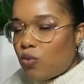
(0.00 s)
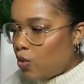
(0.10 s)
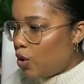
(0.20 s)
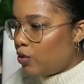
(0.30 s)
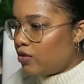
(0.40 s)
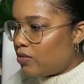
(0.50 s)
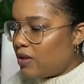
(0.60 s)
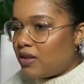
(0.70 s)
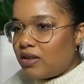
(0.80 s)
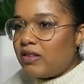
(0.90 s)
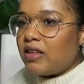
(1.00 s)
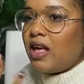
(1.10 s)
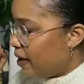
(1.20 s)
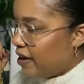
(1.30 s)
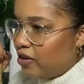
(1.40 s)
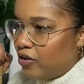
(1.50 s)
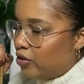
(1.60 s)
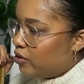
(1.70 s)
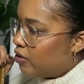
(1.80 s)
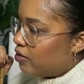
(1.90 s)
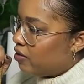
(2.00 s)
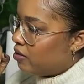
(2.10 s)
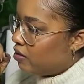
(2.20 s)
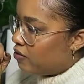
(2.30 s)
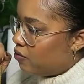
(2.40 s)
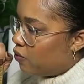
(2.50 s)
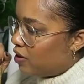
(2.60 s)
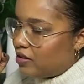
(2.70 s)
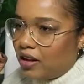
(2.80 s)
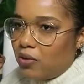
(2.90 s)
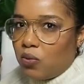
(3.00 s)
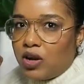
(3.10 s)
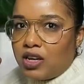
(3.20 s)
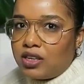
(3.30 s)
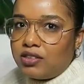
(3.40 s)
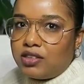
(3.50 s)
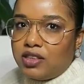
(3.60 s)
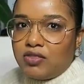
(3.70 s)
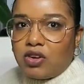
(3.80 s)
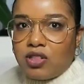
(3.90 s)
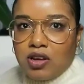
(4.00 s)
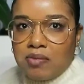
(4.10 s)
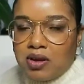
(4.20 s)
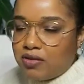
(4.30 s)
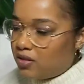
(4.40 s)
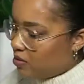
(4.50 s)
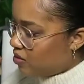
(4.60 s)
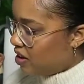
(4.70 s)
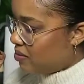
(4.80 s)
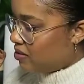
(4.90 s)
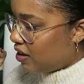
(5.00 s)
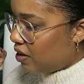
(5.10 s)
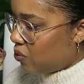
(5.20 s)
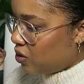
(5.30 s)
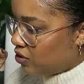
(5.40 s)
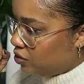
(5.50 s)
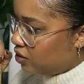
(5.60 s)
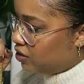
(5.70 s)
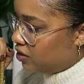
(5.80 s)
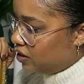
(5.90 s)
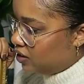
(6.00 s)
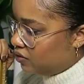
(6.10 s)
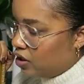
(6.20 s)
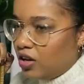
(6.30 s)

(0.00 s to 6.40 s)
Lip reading: quotes because my goals of what I want to achieve are the amount of subscribers I want to achieve,